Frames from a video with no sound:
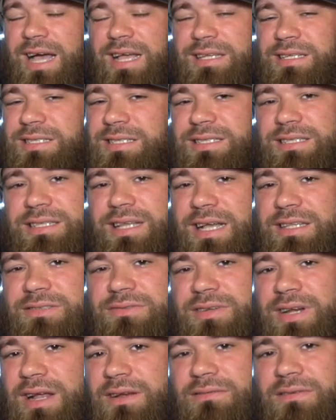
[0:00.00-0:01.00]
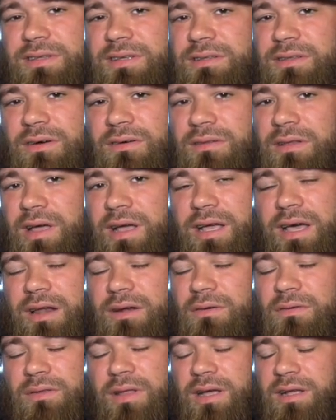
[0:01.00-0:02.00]
You see, that's what I really don't like. I
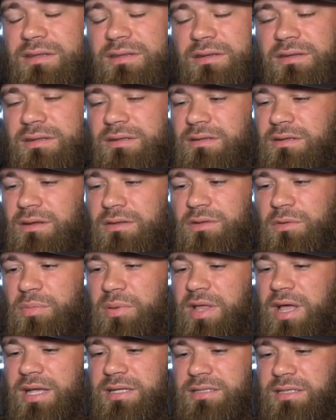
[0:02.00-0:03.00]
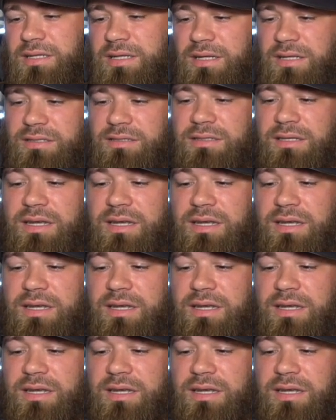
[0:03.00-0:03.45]
don't like the, you know, the plastic hits.